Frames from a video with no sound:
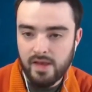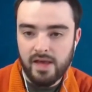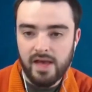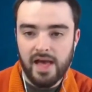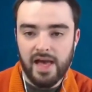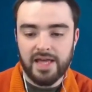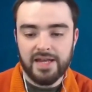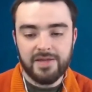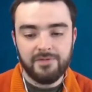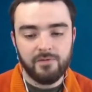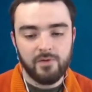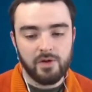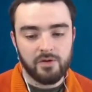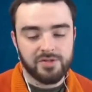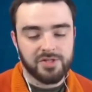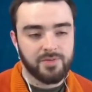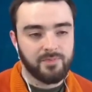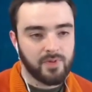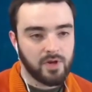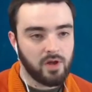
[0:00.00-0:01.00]
And if we were
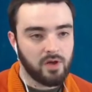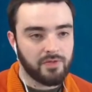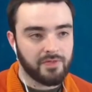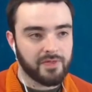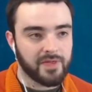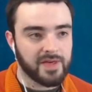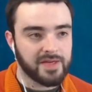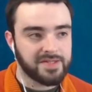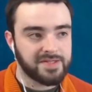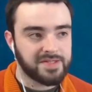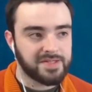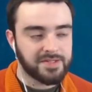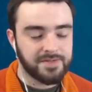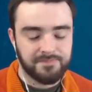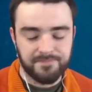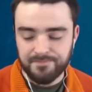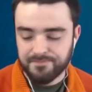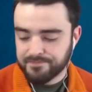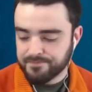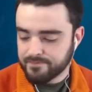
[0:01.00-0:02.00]
to plot this,
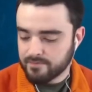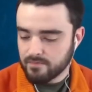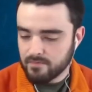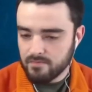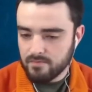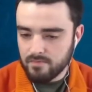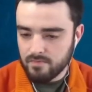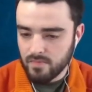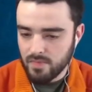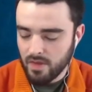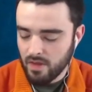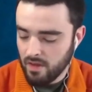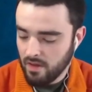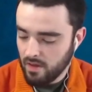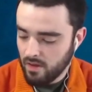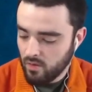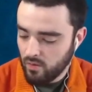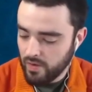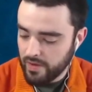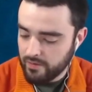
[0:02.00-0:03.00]

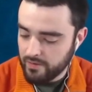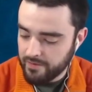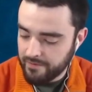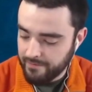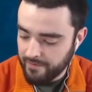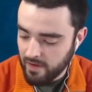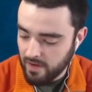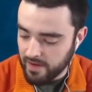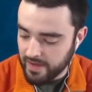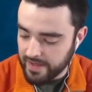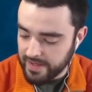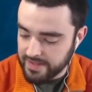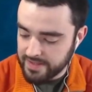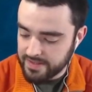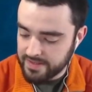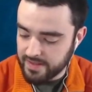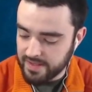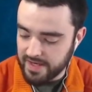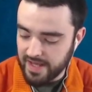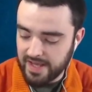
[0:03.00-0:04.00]
we would find
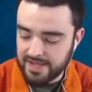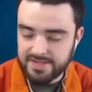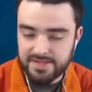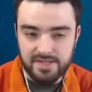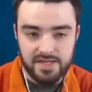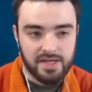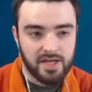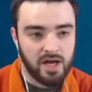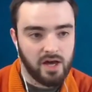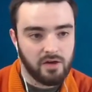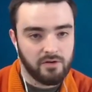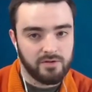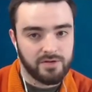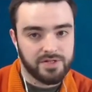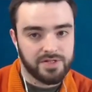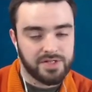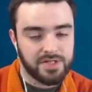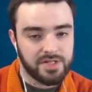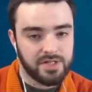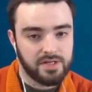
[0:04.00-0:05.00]
that as the
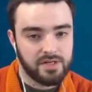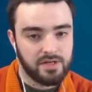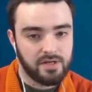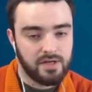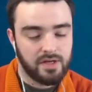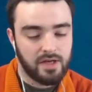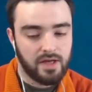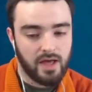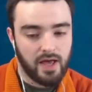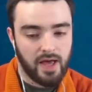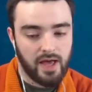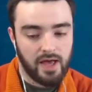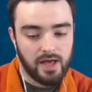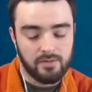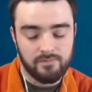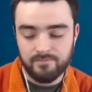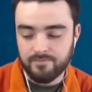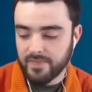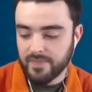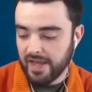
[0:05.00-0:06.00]
current
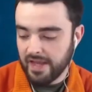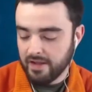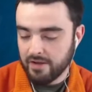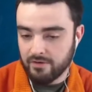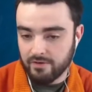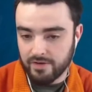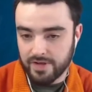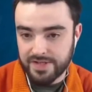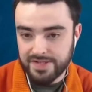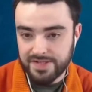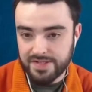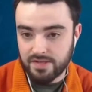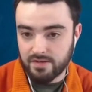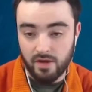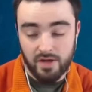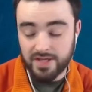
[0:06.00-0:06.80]
increased,